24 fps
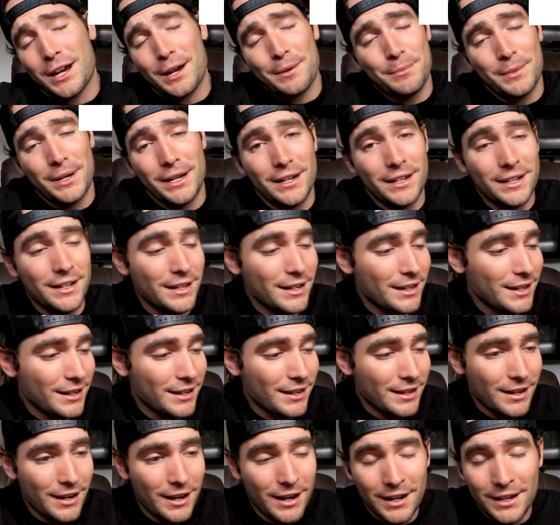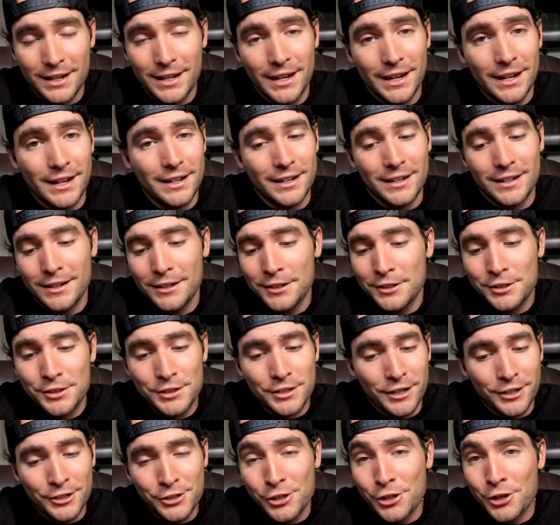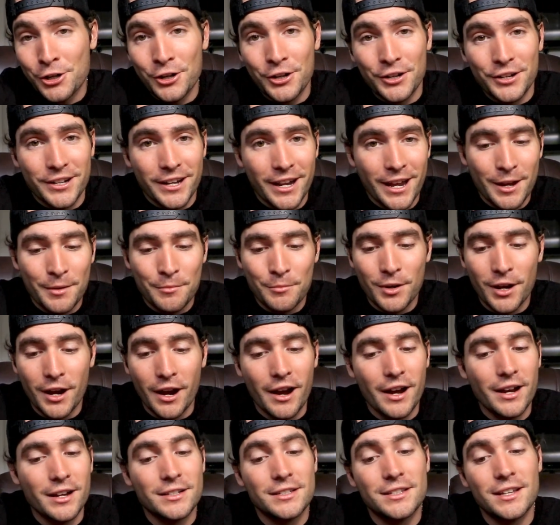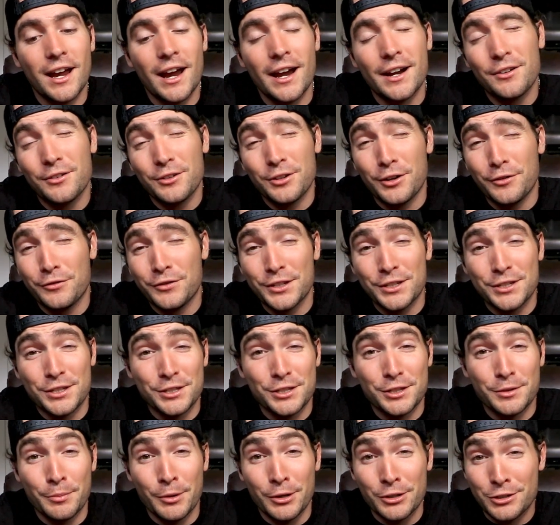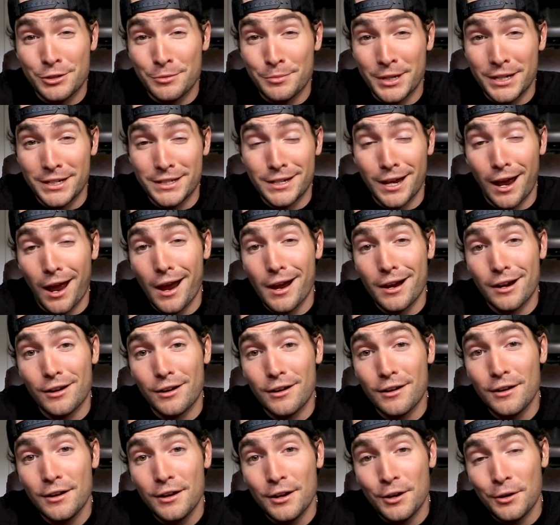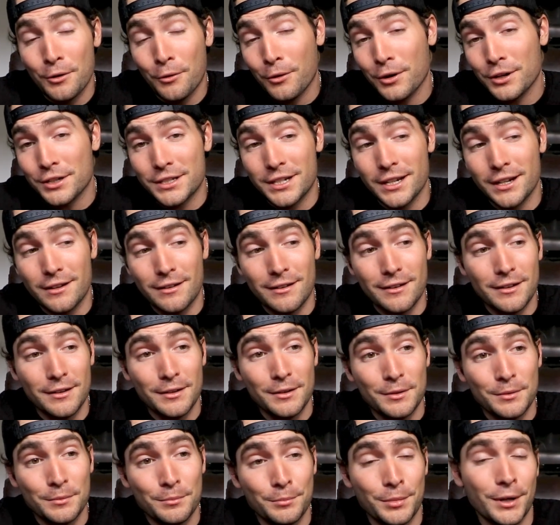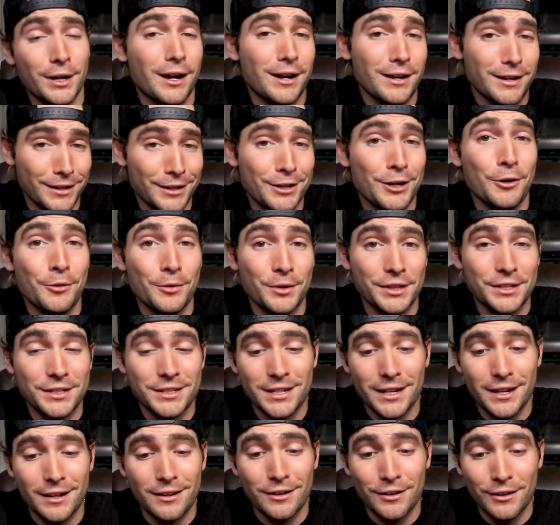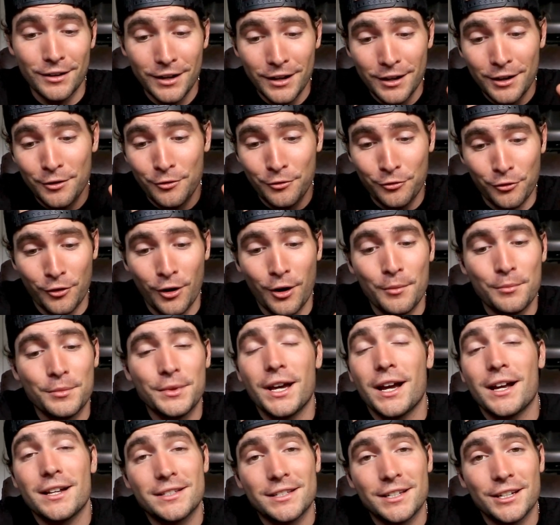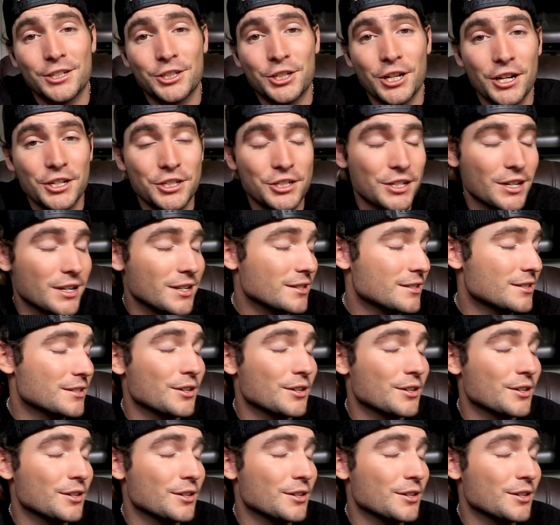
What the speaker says: I mean, again, such a good name, guys. I don't know if this is supposed to be Tiger or Tigger, but I'm gonna go with Tigger from that suggestion.